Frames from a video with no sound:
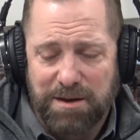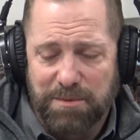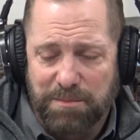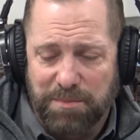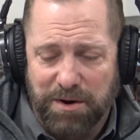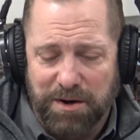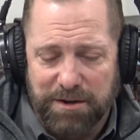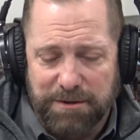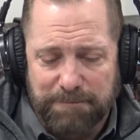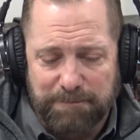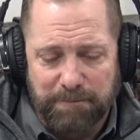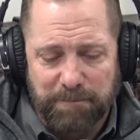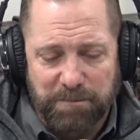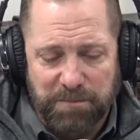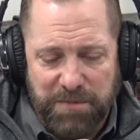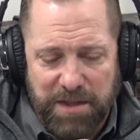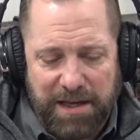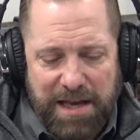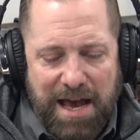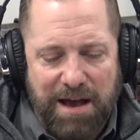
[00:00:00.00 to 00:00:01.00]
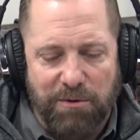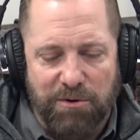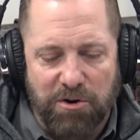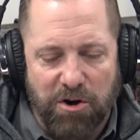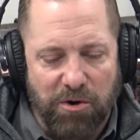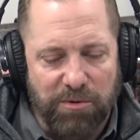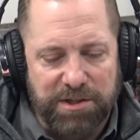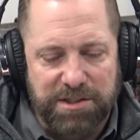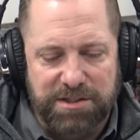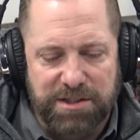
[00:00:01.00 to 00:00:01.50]
But the guy would
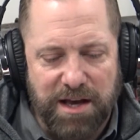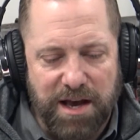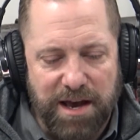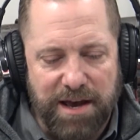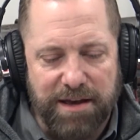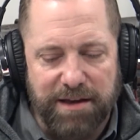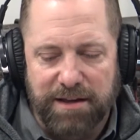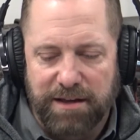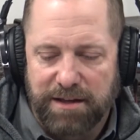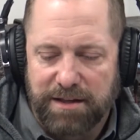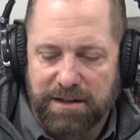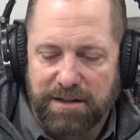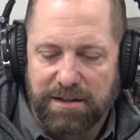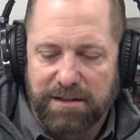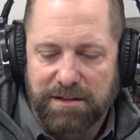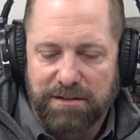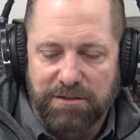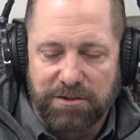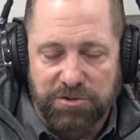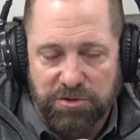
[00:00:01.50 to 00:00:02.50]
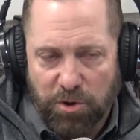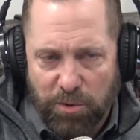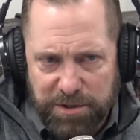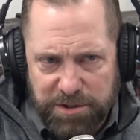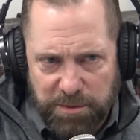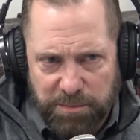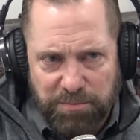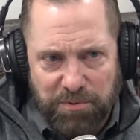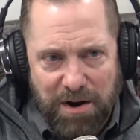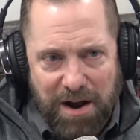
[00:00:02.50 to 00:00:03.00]
always say, there's always
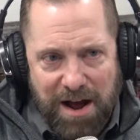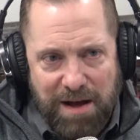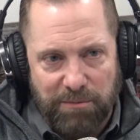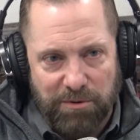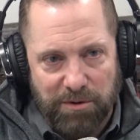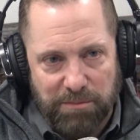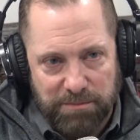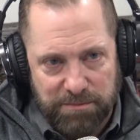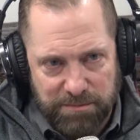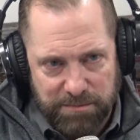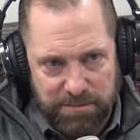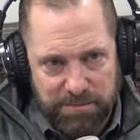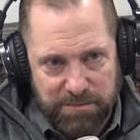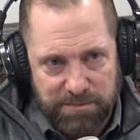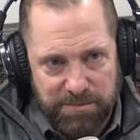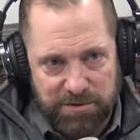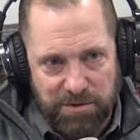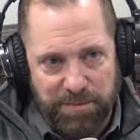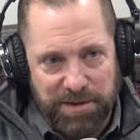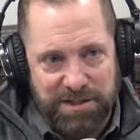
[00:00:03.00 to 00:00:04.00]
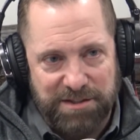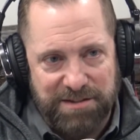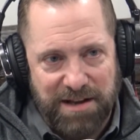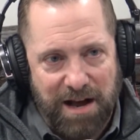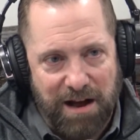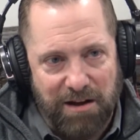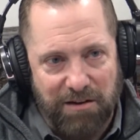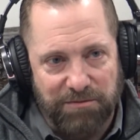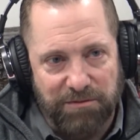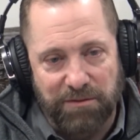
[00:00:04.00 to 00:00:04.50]
a problem to be
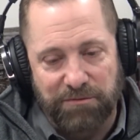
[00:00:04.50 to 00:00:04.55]
solved.